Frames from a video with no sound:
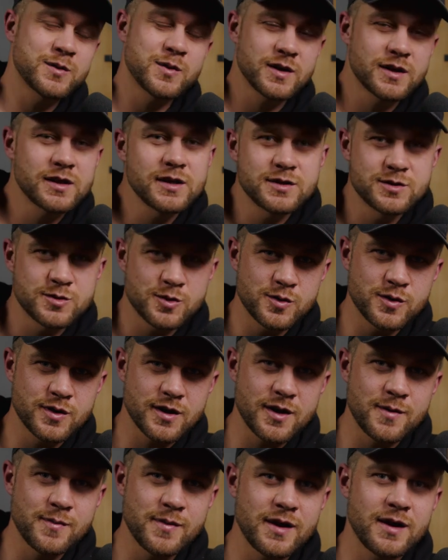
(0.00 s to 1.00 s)
quickly
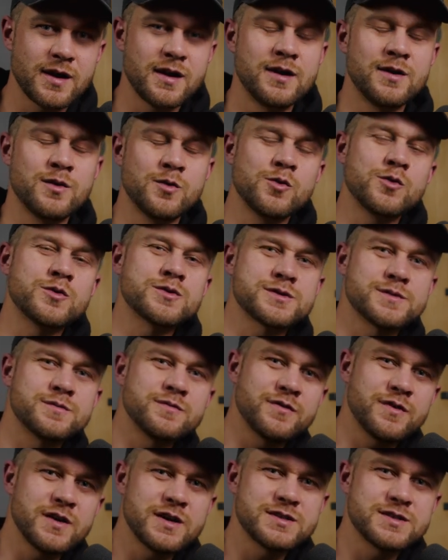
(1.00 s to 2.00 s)
talk about an awesome
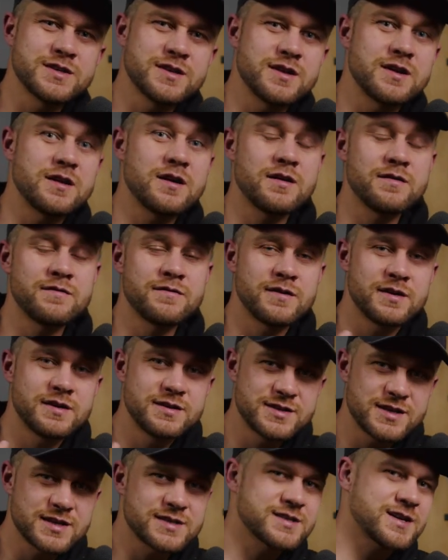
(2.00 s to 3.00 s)
feature that I've
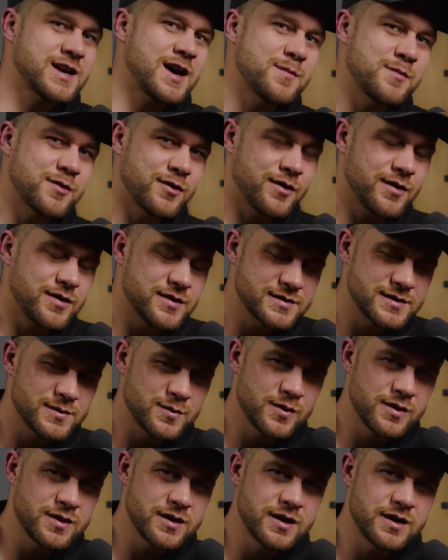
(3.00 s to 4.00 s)
just come across
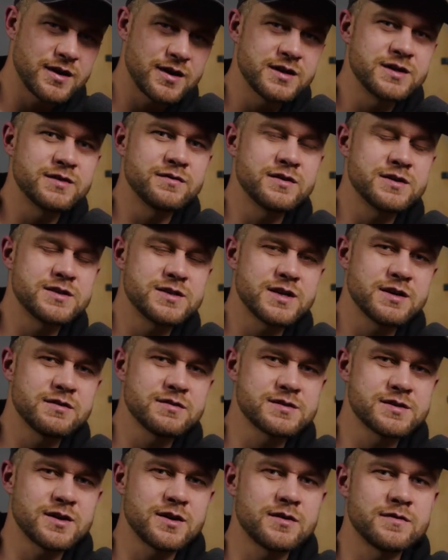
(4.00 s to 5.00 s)
within DaVinci
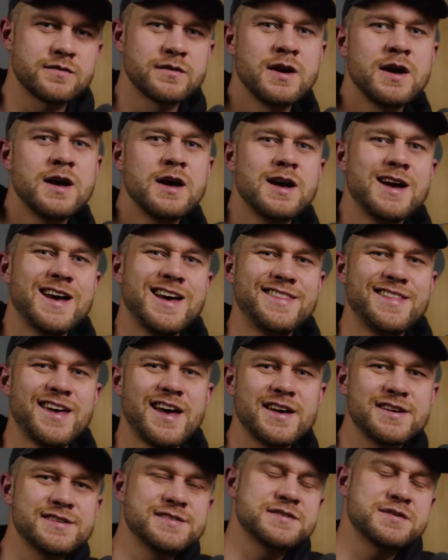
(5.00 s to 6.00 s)
Resolve, and
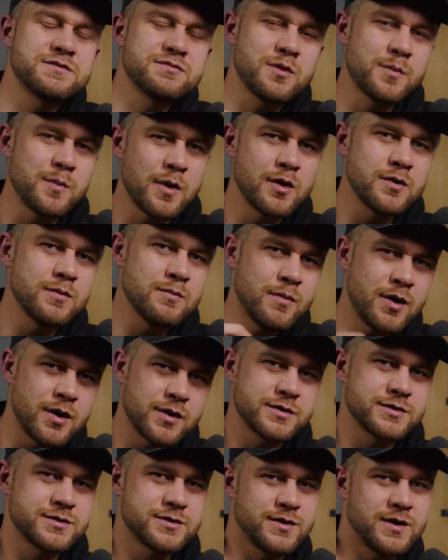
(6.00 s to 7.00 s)
that is the remote
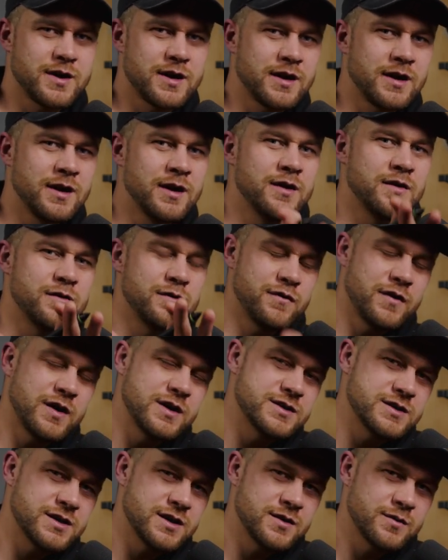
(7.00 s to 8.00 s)
monitoring
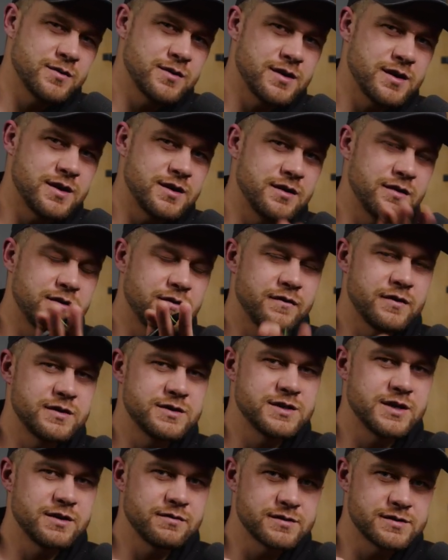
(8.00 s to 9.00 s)
feature within
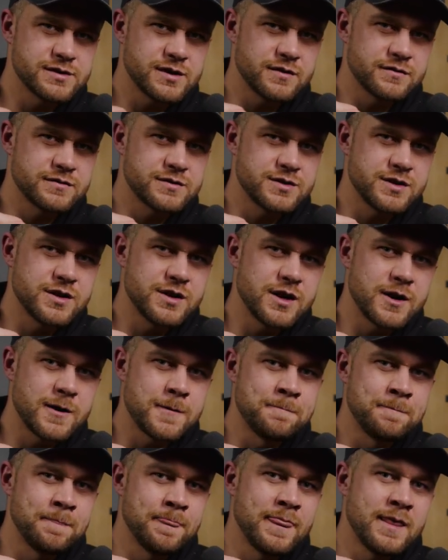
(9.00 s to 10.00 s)
DaVinci Resolve Studio.
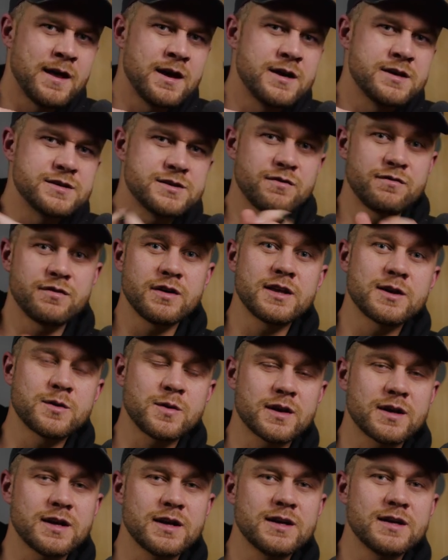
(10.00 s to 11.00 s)
So really
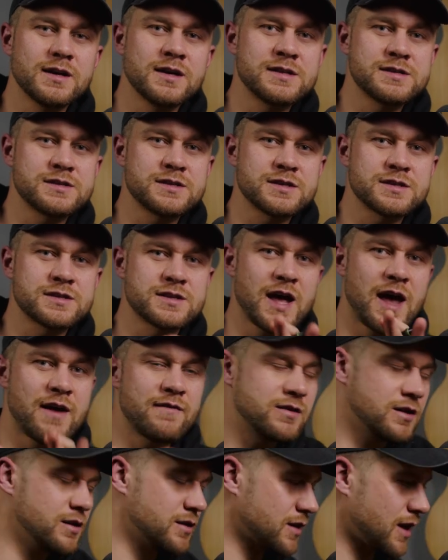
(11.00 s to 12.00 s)
quickly, let's just
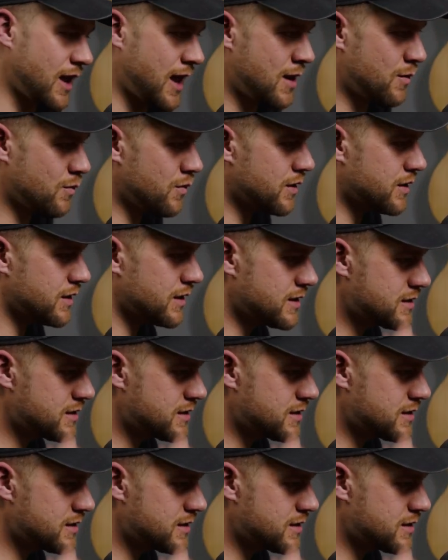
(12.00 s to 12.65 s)
have a look at what it